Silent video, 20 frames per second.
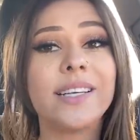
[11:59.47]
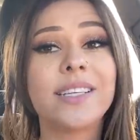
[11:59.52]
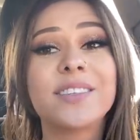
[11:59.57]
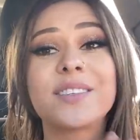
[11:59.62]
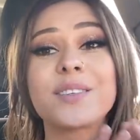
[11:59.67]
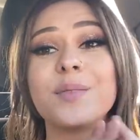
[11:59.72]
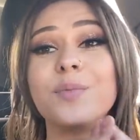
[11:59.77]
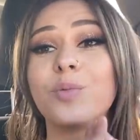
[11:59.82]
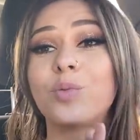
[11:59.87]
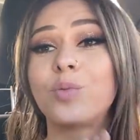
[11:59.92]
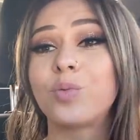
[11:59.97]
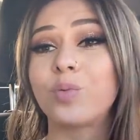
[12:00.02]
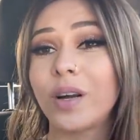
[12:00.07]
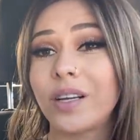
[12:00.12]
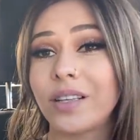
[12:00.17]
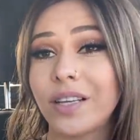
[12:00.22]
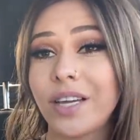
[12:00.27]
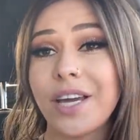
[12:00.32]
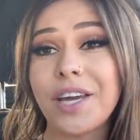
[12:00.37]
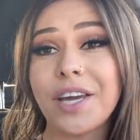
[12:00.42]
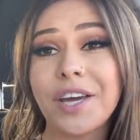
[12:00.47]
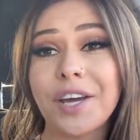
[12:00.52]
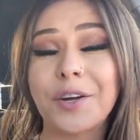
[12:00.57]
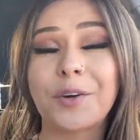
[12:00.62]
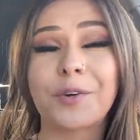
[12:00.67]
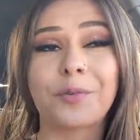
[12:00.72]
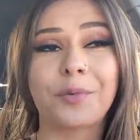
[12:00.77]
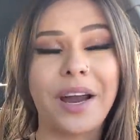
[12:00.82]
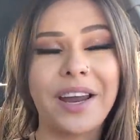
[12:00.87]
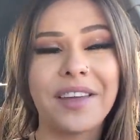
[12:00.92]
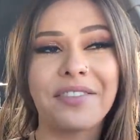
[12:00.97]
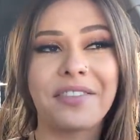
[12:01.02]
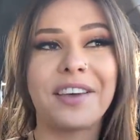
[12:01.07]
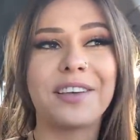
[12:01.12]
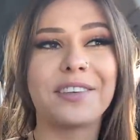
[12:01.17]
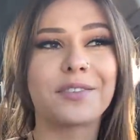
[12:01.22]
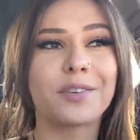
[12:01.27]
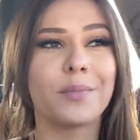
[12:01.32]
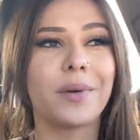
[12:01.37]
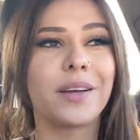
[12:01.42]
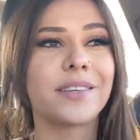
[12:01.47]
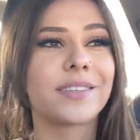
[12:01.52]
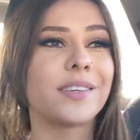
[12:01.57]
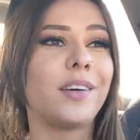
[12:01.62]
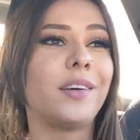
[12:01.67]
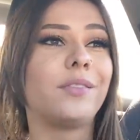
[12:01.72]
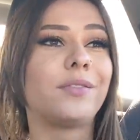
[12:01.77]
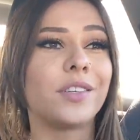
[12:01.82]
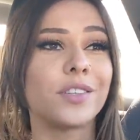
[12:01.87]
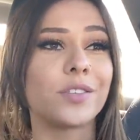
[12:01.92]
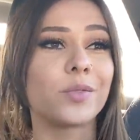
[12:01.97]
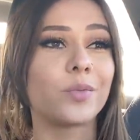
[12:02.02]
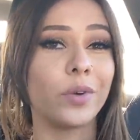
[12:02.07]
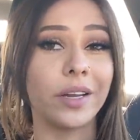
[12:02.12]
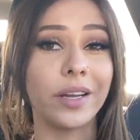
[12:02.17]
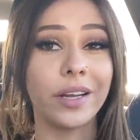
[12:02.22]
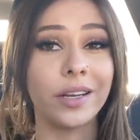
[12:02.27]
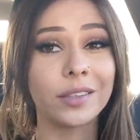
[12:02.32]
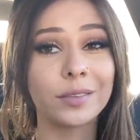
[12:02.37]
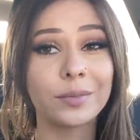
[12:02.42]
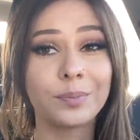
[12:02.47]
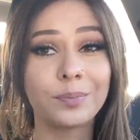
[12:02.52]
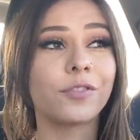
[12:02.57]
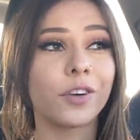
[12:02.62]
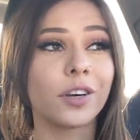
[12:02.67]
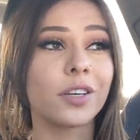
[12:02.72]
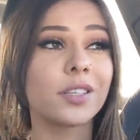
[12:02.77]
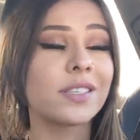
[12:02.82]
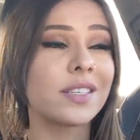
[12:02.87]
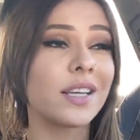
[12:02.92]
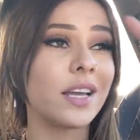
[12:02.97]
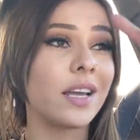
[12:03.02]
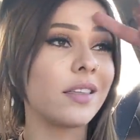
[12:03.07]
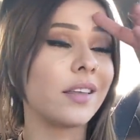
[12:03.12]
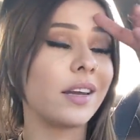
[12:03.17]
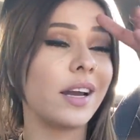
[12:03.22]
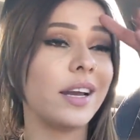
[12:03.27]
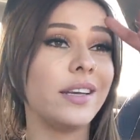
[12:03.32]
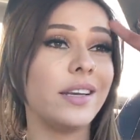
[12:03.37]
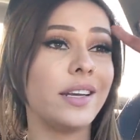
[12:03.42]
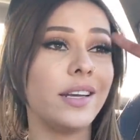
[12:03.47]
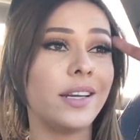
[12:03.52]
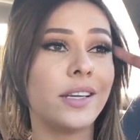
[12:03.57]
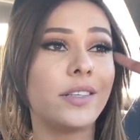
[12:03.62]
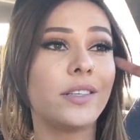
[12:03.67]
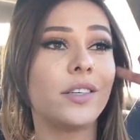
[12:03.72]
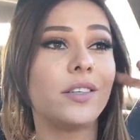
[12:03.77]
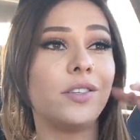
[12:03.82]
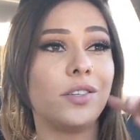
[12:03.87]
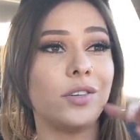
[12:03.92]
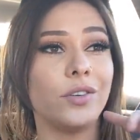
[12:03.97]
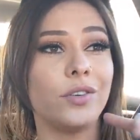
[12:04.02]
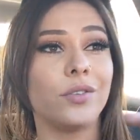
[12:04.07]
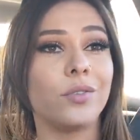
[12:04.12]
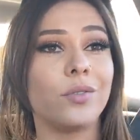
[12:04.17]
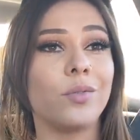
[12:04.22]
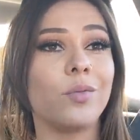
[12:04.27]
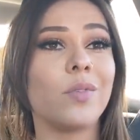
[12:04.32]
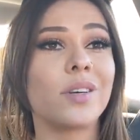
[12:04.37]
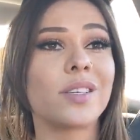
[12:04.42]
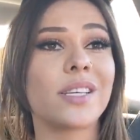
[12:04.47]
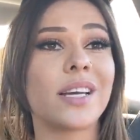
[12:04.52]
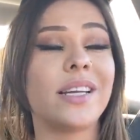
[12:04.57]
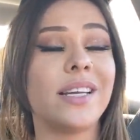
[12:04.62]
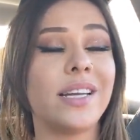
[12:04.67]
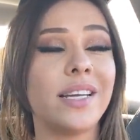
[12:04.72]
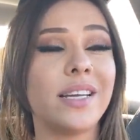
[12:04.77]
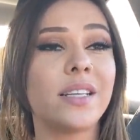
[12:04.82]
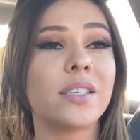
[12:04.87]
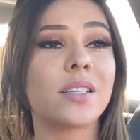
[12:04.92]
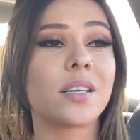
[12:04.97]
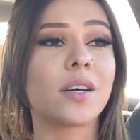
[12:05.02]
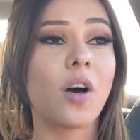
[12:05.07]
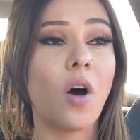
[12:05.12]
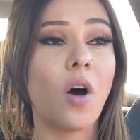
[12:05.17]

I did some really great things for myself this week. The first thing that I needed to do was I needed to